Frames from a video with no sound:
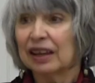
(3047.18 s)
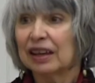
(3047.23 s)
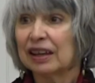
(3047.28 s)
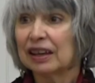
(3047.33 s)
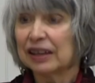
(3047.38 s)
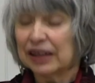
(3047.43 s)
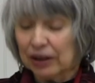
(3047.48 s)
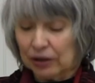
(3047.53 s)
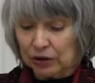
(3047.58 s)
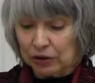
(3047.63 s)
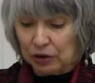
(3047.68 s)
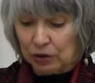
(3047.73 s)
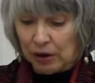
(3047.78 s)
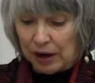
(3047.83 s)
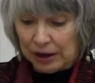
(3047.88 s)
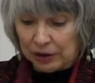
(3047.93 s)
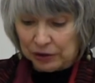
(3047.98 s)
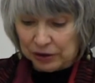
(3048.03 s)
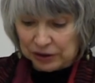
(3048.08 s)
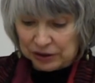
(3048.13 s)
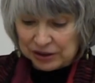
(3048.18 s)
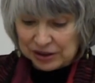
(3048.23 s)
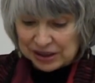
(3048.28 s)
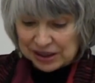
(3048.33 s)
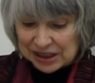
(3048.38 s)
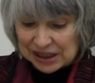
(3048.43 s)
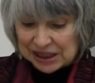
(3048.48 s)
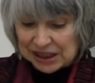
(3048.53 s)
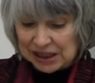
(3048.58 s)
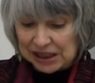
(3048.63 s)
In our crowded,
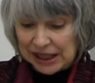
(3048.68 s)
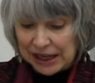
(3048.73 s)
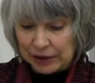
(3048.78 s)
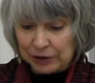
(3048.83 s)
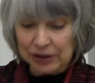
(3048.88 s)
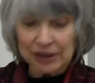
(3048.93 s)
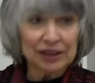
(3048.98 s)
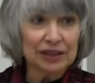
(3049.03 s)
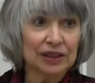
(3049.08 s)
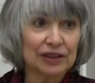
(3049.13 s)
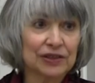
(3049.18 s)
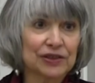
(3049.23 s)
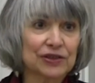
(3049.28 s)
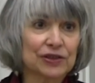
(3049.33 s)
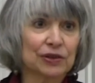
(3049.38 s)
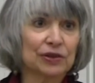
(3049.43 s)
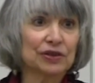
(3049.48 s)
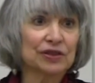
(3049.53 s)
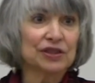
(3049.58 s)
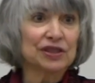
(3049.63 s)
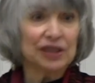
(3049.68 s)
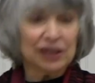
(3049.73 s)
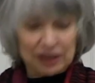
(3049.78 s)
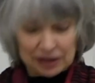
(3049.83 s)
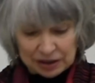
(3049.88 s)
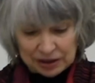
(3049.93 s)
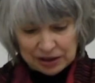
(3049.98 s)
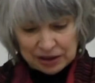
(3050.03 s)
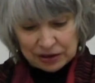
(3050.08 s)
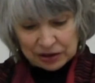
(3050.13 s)
cloudy
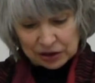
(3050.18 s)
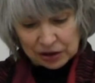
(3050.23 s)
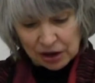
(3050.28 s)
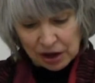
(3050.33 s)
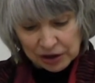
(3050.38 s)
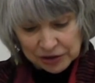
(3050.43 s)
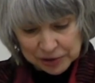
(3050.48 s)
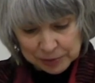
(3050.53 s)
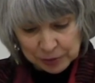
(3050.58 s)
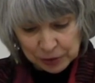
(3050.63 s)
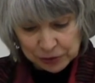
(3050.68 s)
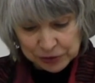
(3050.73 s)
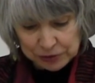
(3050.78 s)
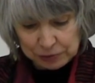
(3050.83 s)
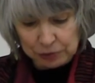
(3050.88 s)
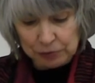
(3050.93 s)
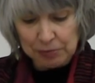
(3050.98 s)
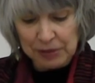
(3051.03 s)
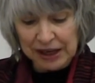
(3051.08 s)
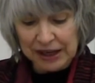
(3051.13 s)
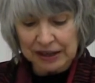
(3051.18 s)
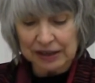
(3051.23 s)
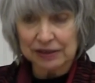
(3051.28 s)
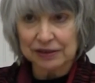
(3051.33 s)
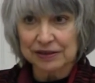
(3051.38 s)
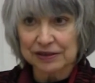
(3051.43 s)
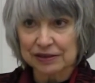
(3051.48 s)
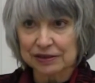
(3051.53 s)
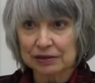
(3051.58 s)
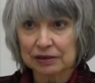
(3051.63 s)
uncertainty, the cosmos
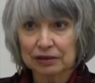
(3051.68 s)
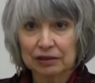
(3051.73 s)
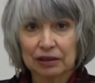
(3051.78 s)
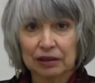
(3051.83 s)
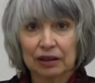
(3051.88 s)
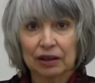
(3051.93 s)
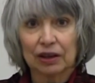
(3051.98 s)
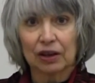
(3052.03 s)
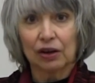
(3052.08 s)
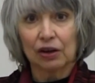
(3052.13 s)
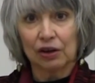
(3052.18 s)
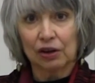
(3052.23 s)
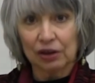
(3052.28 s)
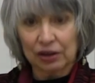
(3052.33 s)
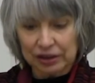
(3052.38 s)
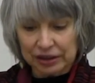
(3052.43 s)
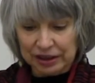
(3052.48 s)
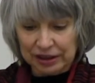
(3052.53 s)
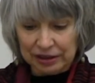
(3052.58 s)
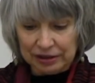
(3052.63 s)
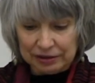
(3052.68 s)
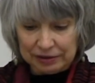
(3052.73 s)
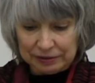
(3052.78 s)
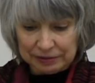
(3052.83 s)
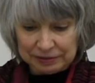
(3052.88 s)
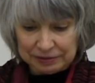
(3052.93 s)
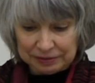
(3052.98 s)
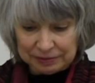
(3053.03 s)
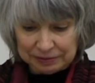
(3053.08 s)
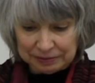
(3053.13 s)
remains all in.
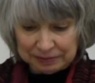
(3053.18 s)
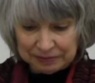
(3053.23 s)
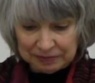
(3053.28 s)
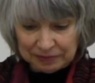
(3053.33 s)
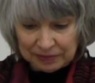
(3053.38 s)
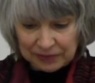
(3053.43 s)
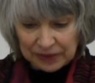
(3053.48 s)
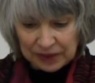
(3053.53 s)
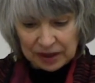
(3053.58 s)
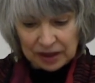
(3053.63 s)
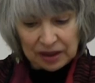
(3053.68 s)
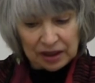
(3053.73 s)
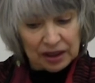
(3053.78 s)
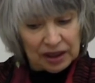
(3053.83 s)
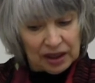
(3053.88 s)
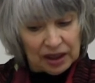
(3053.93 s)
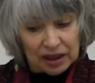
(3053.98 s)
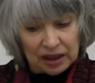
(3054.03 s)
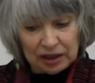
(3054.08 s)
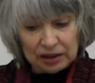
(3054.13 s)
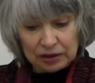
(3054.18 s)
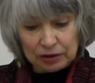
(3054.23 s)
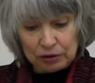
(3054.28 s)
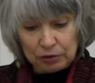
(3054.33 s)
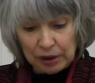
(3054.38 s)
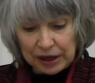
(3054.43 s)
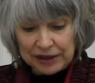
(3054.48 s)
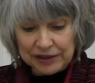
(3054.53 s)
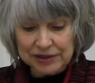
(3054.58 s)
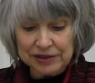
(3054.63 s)
In the
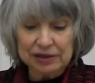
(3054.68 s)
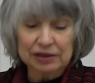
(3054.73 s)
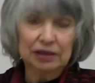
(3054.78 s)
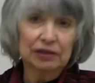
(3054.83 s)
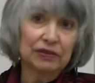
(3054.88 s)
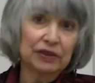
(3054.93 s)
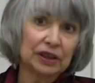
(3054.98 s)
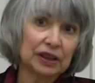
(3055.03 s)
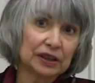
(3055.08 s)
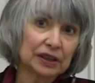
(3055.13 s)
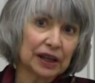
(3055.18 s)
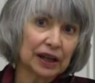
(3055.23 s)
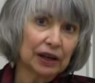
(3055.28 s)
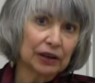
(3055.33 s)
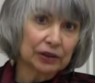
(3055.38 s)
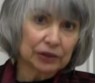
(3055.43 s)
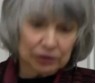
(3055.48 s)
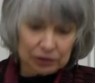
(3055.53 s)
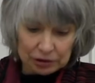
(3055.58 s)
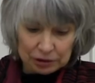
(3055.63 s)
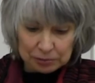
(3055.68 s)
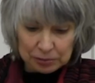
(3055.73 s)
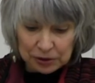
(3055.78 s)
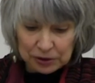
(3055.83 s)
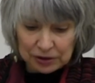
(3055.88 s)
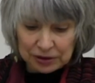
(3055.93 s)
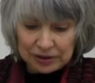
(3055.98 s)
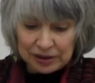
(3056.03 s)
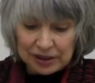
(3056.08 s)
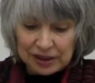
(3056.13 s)
grace of an
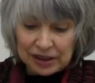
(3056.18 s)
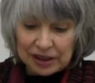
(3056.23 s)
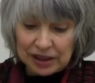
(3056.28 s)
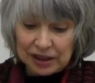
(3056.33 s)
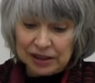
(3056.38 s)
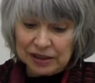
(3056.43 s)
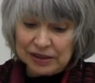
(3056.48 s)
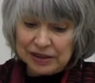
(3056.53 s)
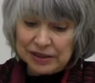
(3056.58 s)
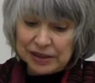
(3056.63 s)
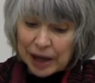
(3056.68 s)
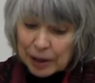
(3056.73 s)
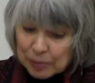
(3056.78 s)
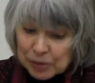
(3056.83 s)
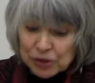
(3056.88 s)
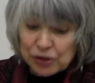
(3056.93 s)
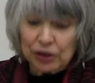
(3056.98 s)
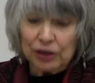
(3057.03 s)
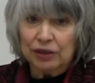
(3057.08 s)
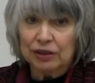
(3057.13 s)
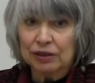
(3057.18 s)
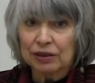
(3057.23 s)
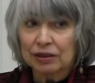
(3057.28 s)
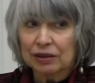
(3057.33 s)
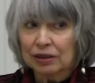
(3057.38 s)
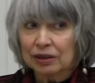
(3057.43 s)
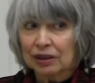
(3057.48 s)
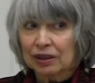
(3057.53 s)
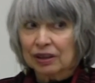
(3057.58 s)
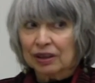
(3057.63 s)
incalculable inception,
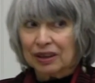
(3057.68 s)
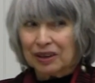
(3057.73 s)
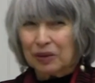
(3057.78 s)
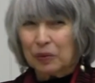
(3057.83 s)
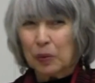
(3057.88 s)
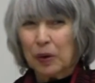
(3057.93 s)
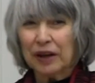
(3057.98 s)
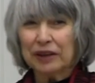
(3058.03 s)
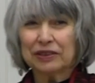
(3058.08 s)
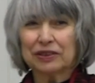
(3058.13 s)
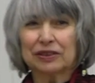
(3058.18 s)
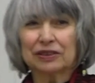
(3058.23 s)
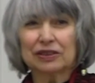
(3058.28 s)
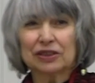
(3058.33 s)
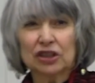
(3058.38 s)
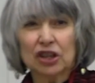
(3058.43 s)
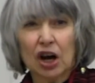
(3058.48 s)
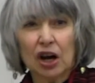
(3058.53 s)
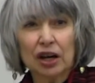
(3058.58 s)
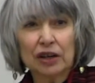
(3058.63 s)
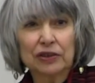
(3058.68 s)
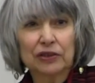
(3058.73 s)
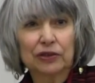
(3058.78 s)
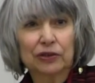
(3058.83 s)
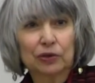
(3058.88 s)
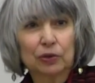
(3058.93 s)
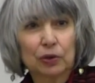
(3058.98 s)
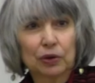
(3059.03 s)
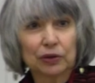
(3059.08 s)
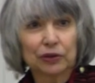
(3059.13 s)
what God
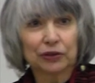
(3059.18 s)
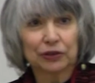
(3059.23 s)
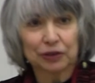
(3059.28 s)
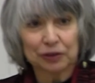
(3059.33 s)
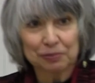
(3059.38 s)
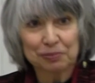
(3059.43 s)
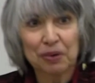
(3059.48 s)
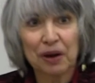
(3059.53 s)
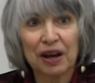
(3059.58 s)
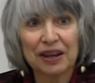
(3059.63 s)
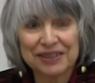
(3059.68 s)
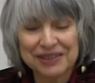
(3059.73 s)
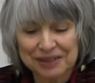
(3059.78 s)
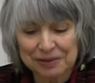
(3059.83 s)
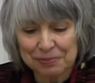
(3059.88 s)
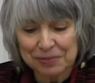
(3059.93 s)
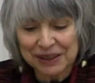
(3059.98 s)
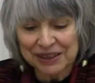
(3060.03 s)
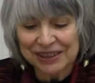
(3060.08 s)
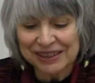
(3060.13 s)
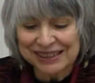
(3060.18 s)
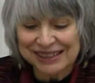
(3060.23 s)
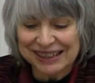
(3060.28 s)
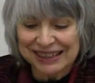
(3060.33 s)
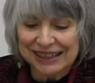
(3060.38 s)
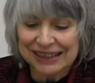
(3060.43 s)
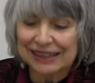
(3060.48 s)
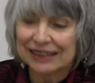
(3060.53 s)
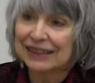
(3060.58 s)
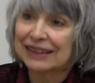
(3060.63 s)
sourced
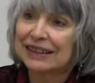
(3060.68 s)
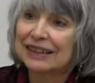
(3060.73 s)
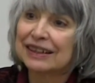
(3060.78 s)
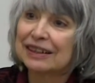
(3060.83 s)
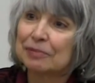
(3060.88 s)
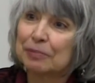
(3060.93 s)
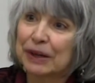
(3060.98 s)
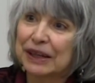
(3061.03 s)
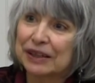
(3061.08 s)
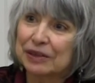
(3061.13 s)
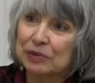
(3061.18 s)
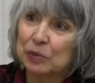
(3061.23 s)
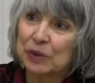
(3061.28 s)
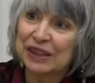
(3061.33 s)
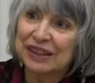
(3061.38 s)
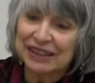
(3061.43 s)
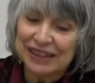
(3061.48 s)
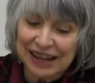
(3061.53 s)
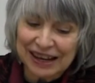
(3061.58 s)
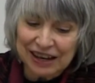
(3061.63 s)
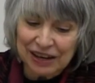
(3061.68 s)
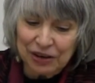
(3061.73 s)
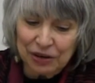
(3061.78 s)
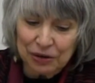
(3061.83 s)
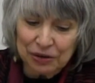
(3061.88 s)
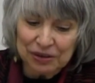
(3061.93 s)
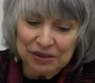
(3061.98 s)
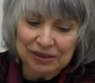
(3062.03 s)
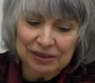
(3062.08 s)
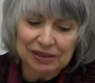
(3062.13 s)
possibility might we
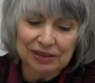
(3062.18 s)
now,